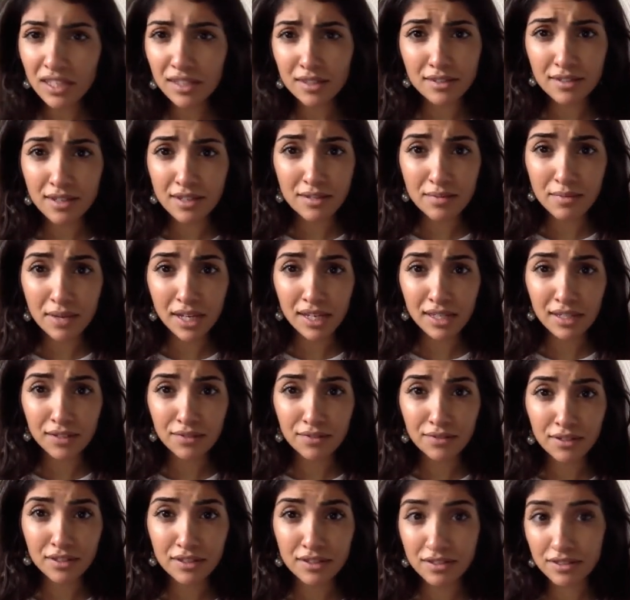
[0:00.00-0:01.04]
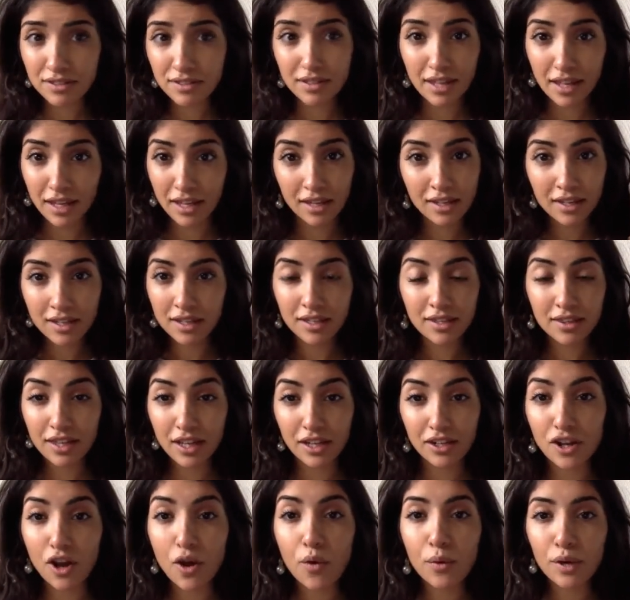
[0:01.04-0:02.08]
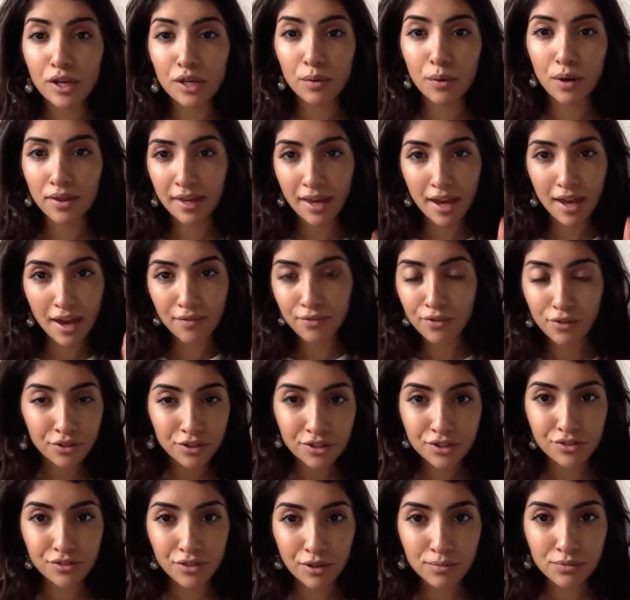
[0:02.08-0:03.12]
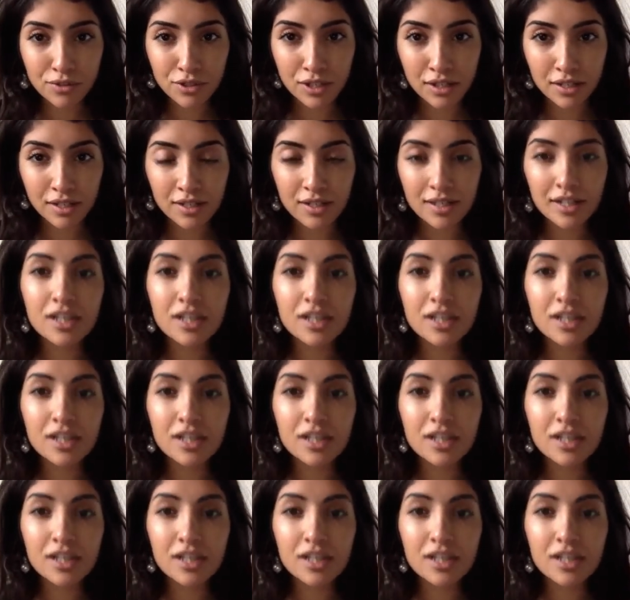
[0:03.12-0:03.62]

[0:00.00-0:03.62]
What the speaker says: Doesn't make a difference. They know what you are. They have your description.